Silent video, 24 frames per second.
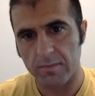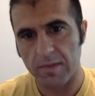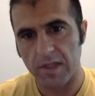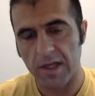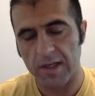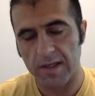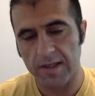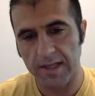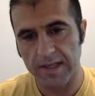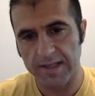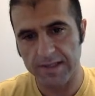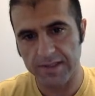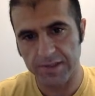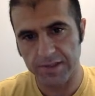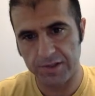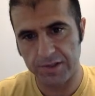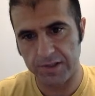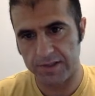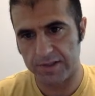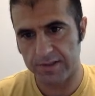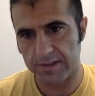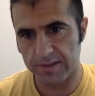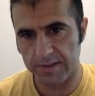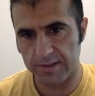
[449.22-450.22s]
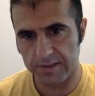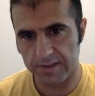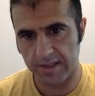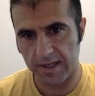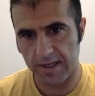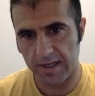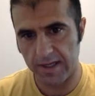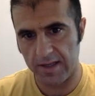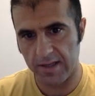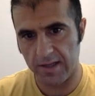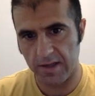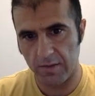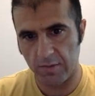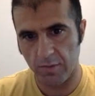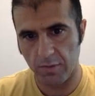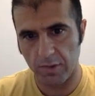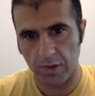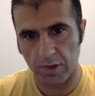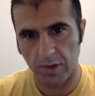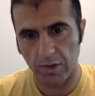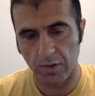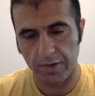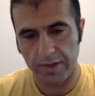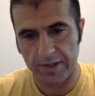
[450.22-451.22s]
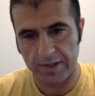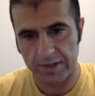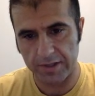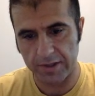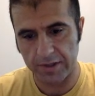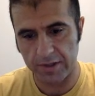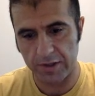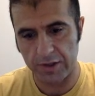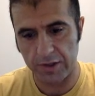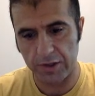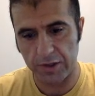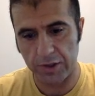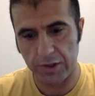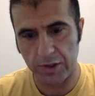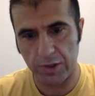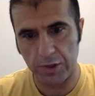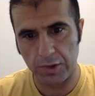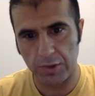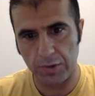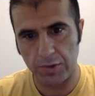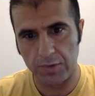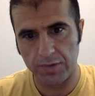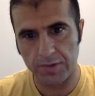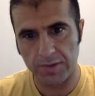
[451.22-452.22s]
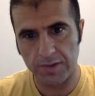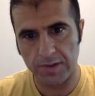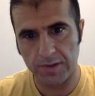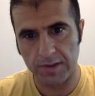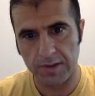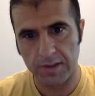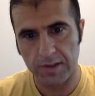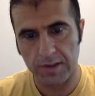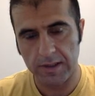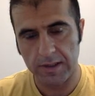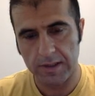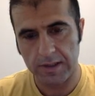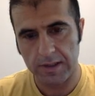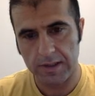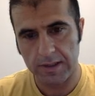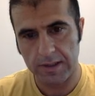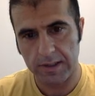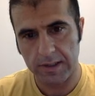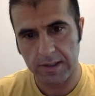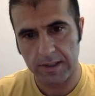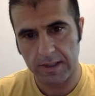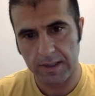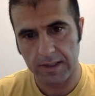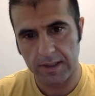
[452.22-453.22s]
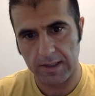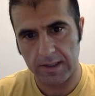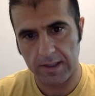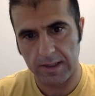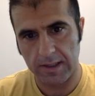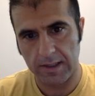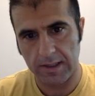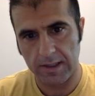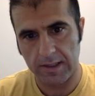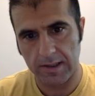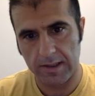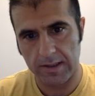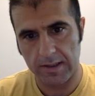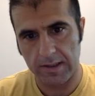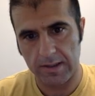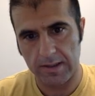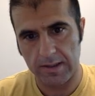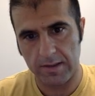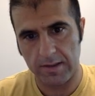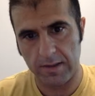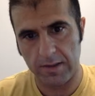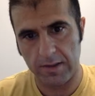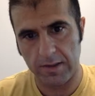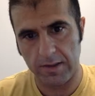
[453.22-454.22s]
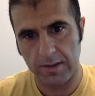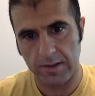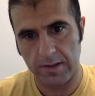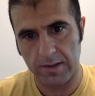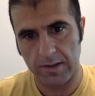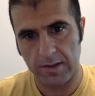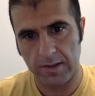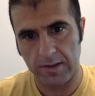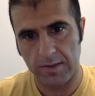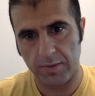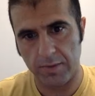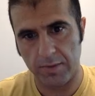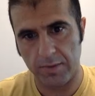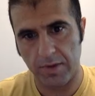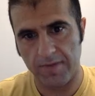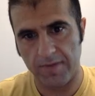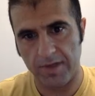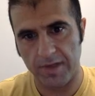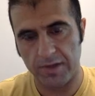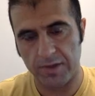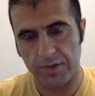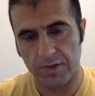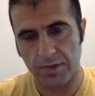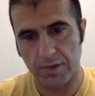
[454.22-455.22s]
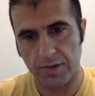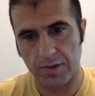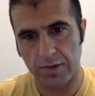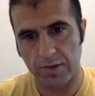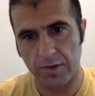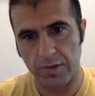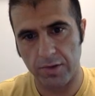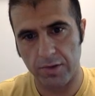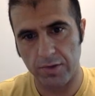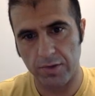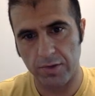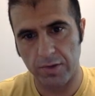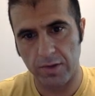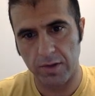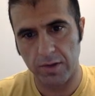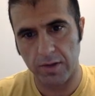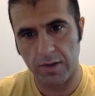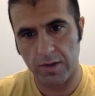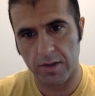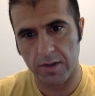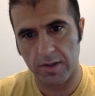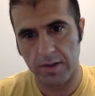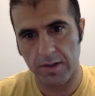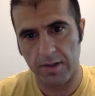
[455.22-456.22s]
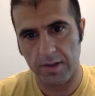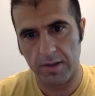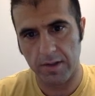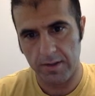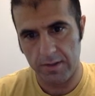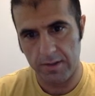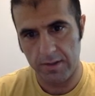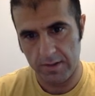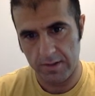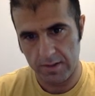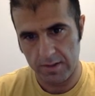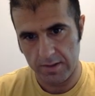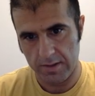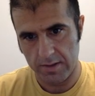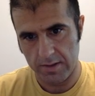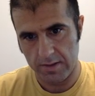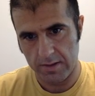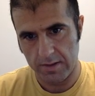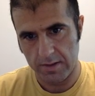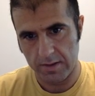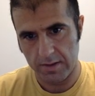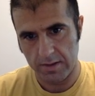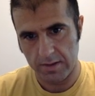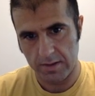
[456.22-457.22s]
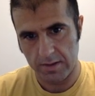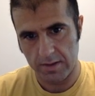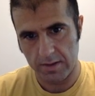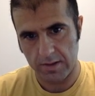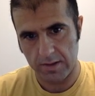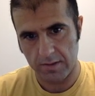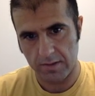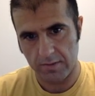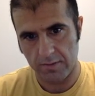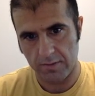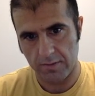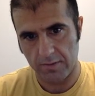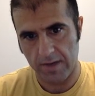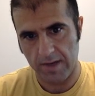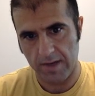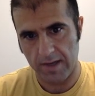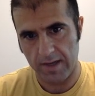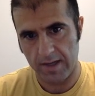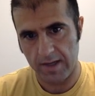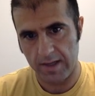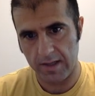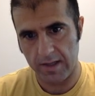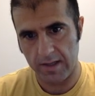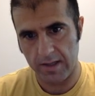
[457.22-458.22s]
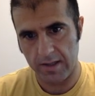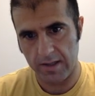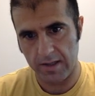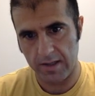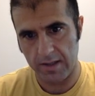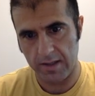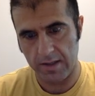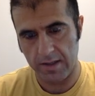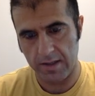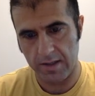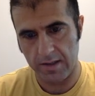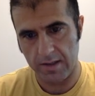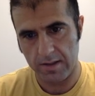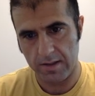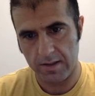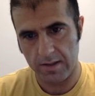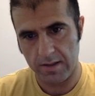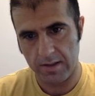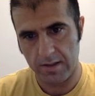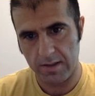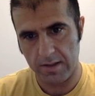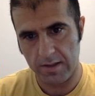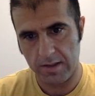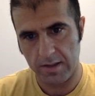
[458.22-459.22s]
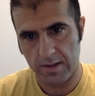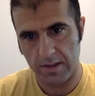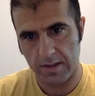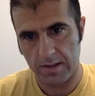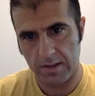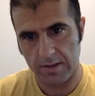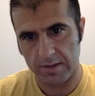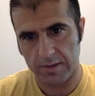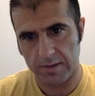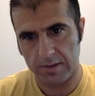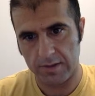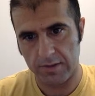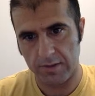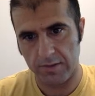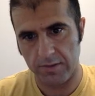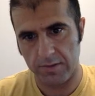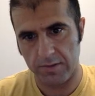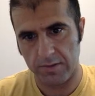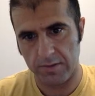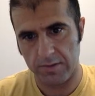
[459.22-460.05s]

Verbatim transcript: let's just say that we're going to use uh, the private constructor new card, uh, rank, and suit.